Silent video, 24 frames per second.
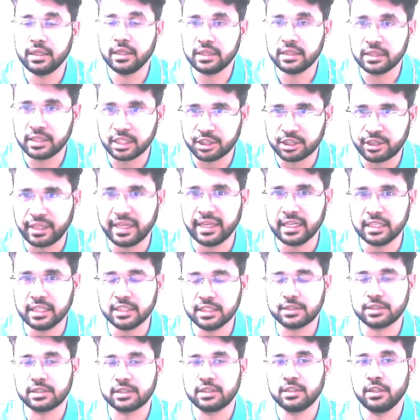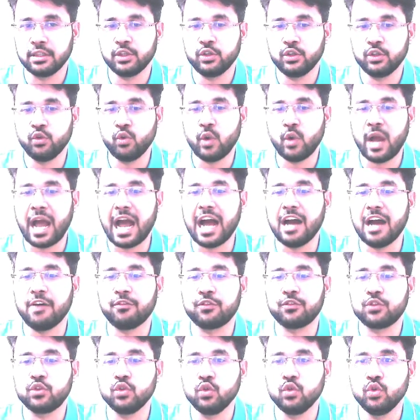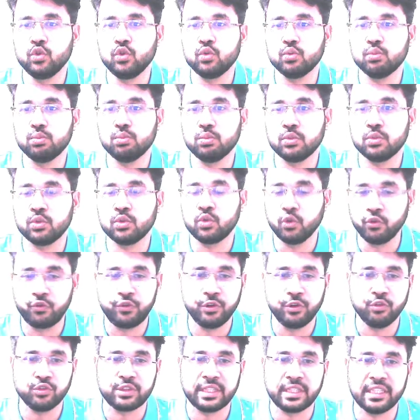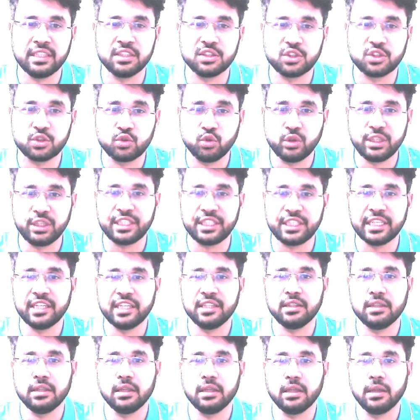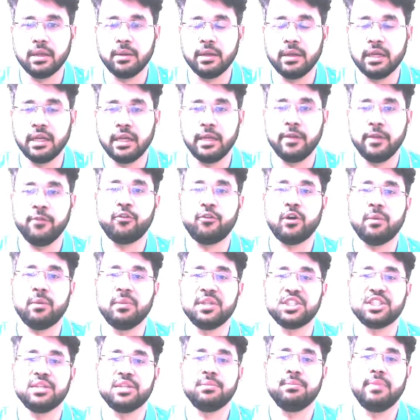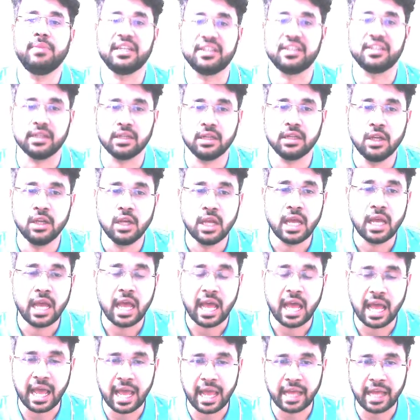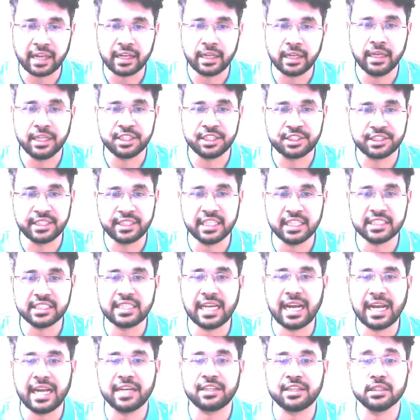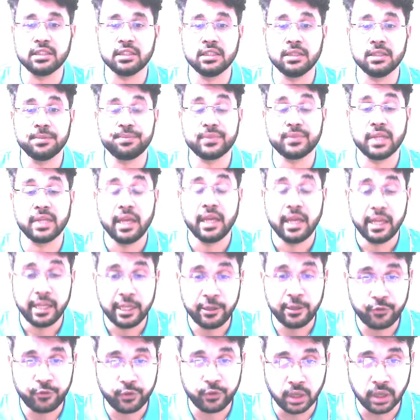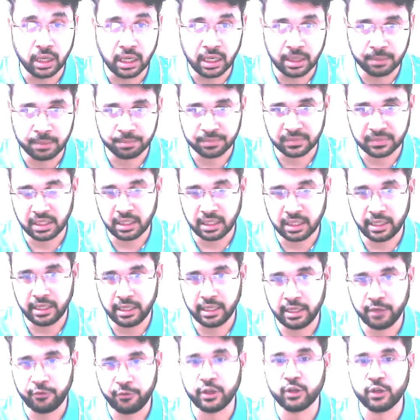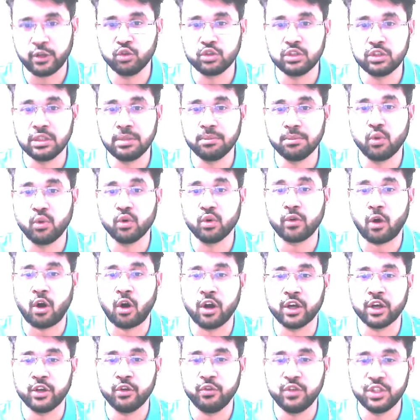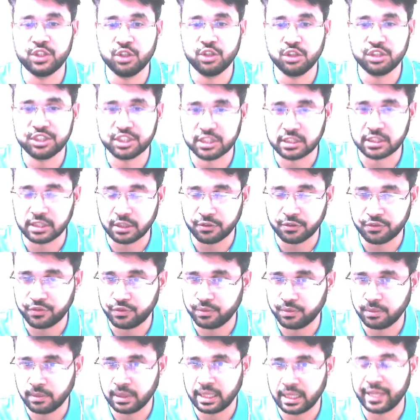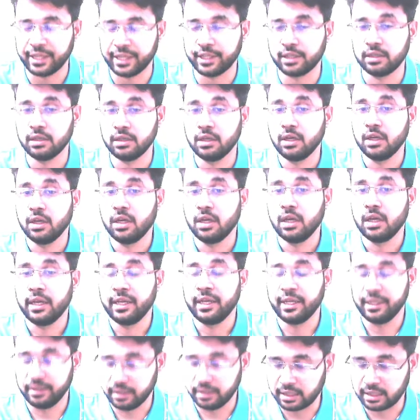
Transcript: the thing is, you have to do few things to retain information better. And it says that if you're using more audiovisual stuff, like in